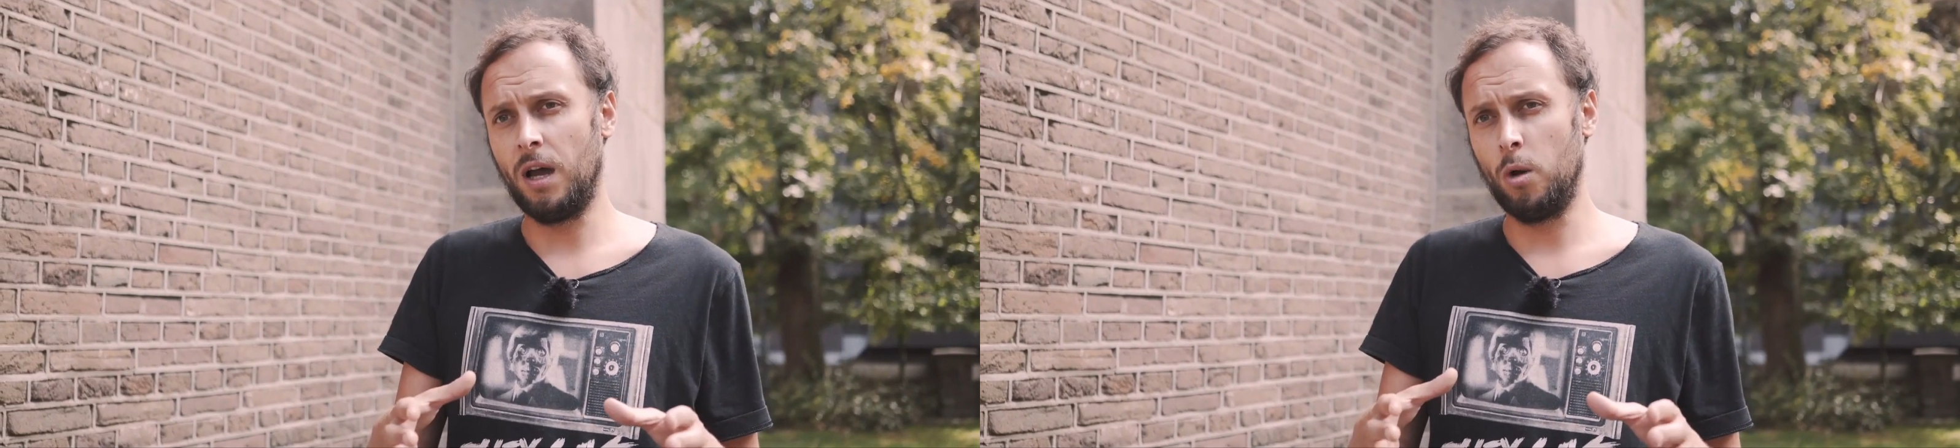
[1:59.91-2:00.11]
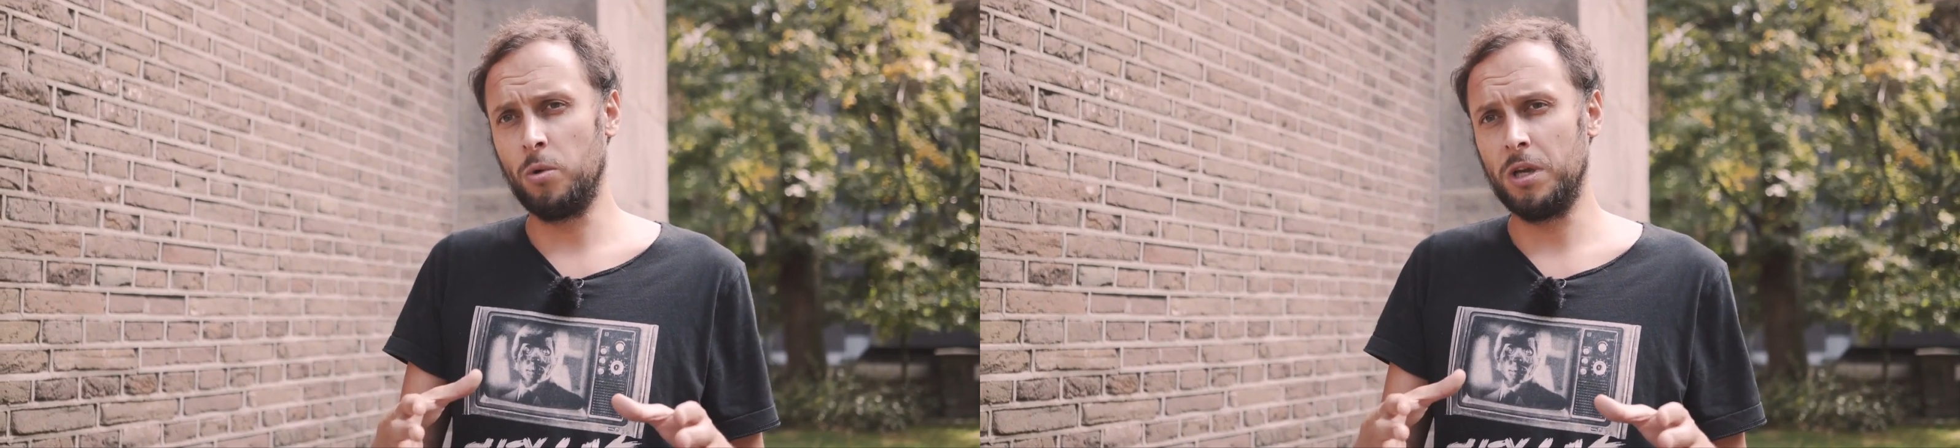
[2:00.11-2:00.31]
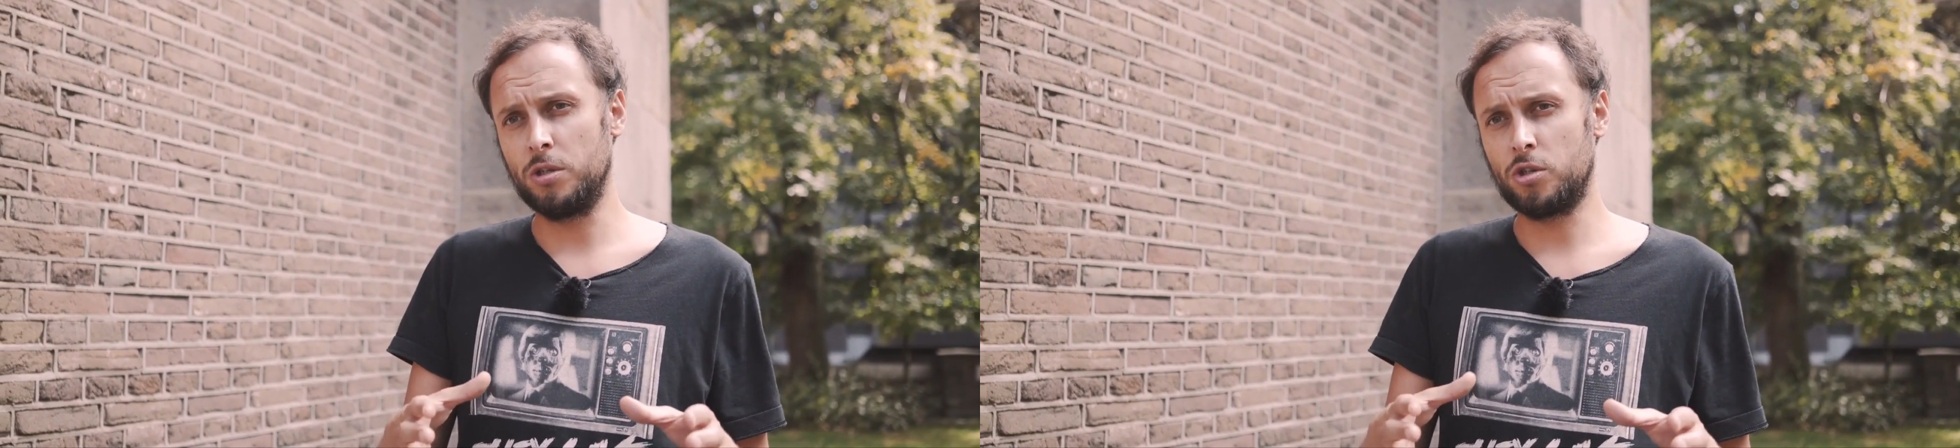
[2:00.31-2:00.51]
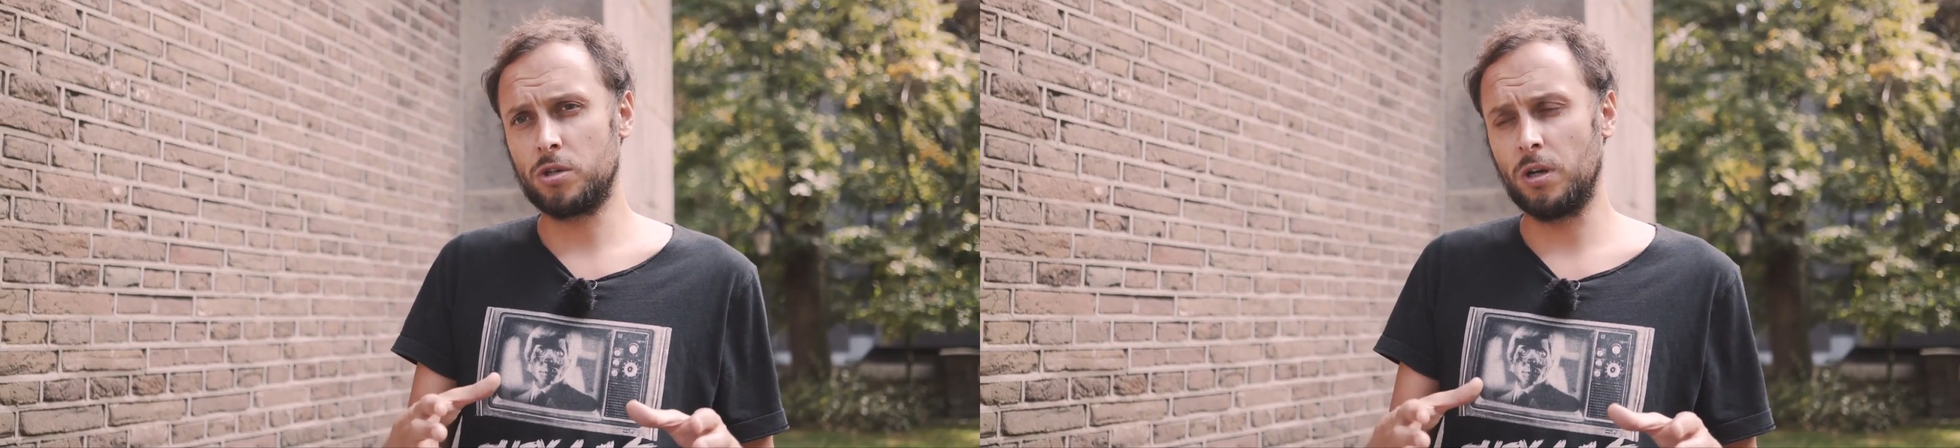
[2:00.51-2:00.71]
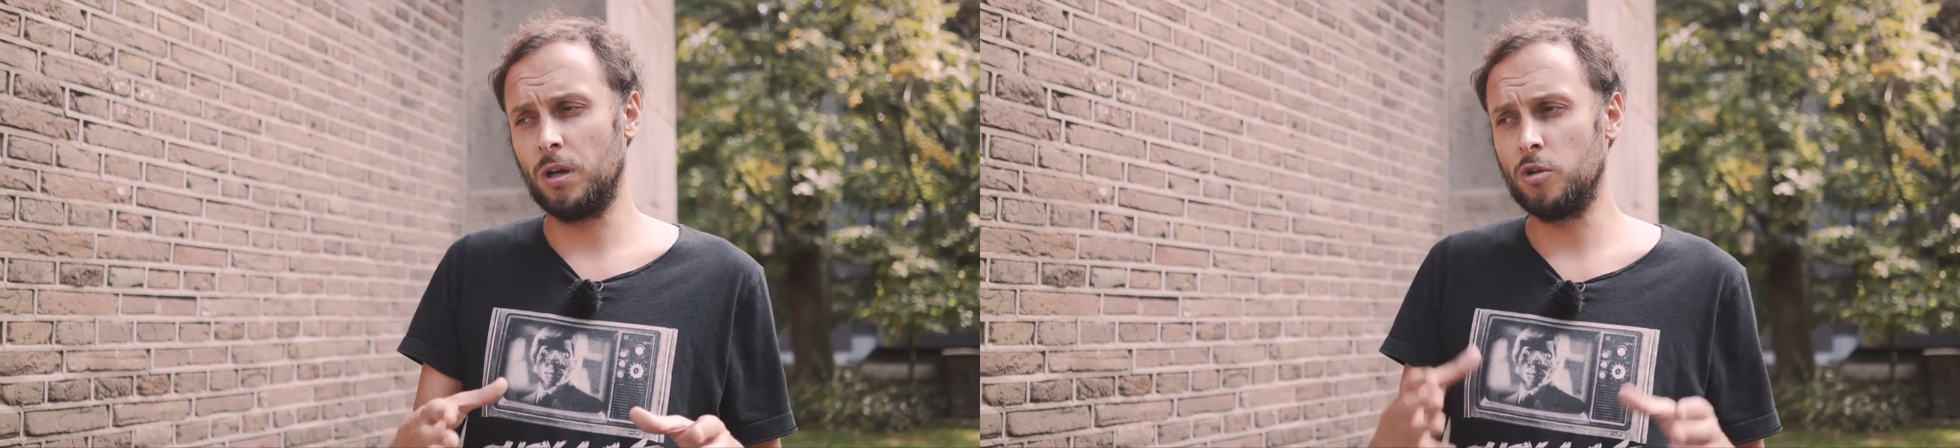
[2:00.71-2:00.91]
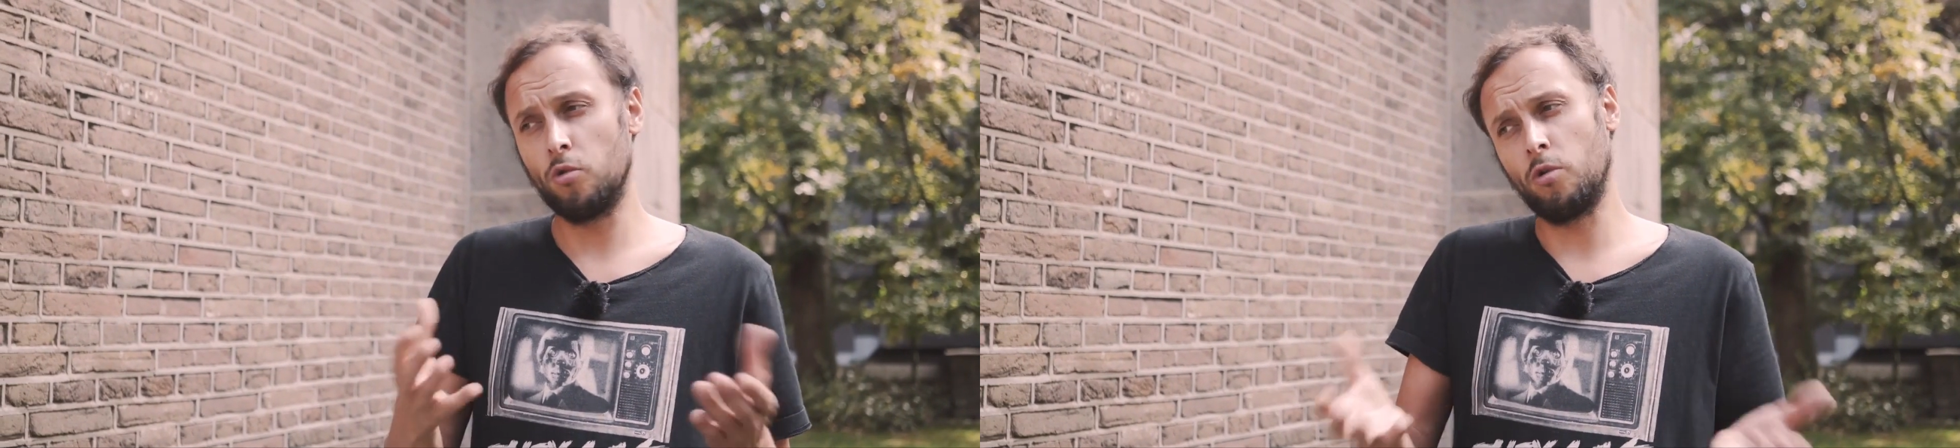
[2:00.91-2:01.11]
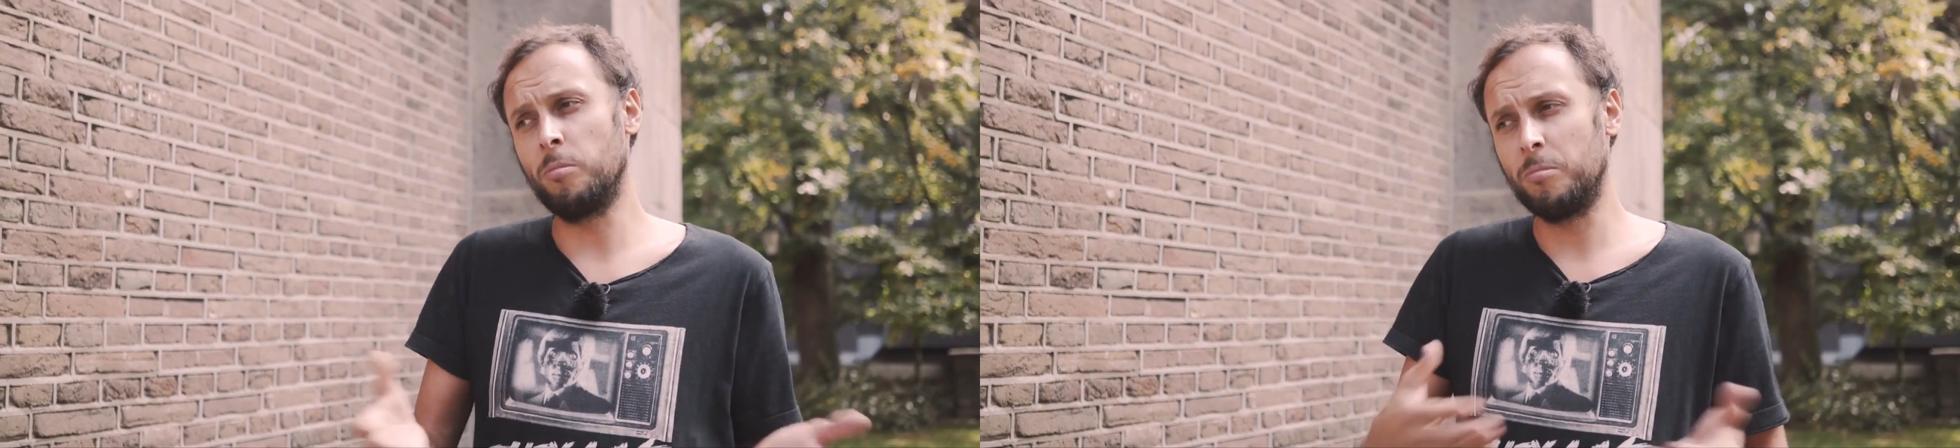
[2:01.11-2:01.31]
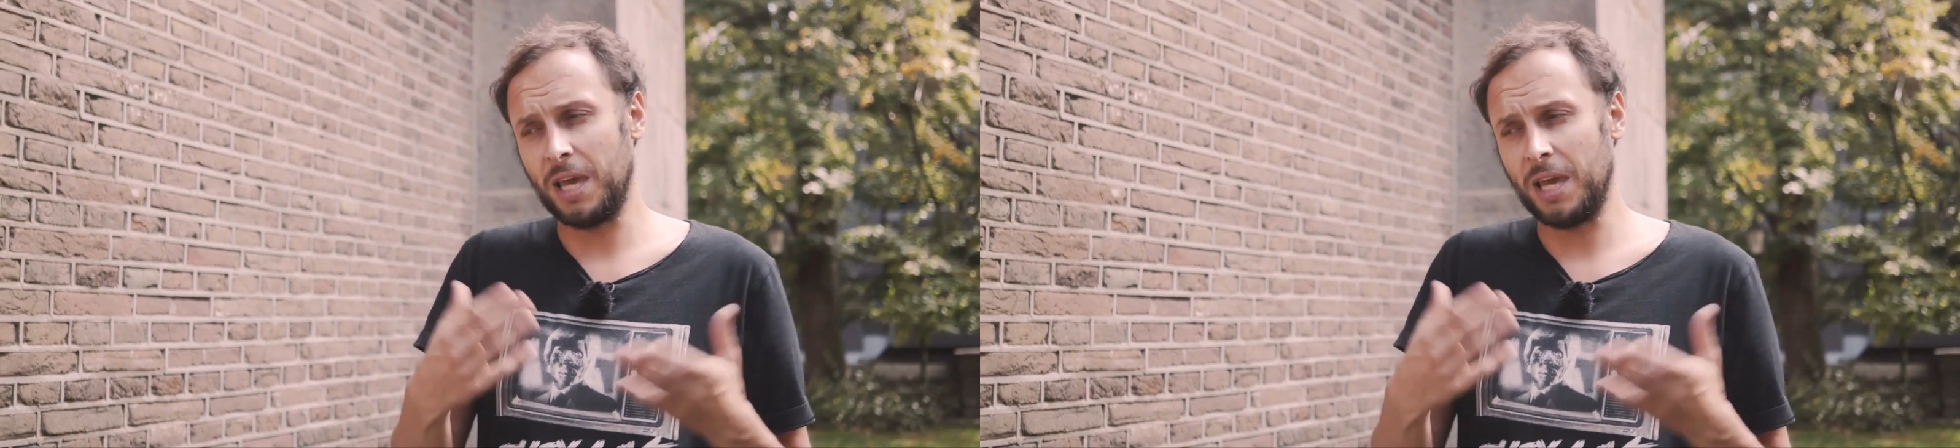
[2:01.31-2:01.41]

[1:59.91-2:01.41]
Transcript: which Europe